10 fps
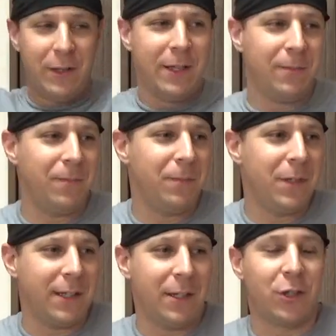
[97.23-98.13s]
It didn't
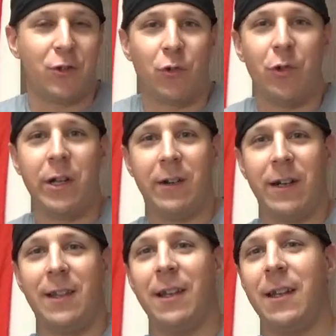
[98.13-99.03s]
get destroyed or
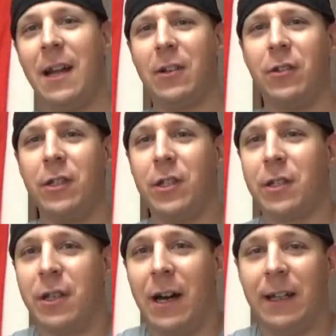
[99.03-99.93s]
anything, it actually
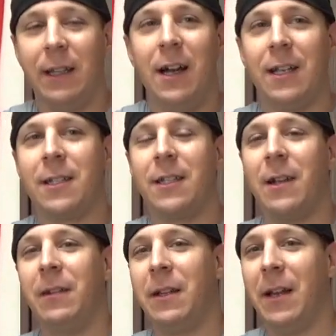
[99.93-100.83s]
just got lost because
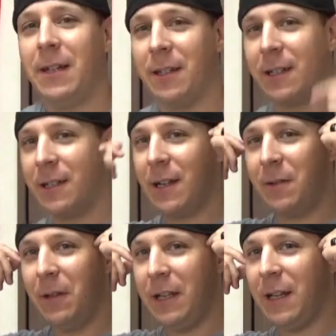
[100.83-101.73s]
I really liked it because I had
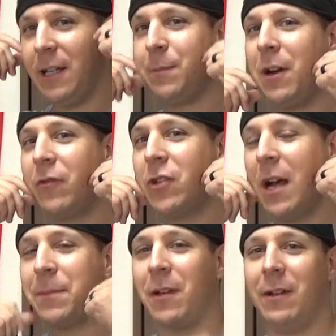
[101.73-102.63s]
a really nice pair of
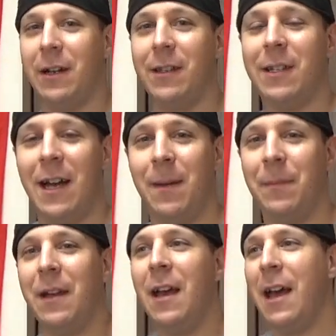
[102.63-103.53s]
chops going at the time.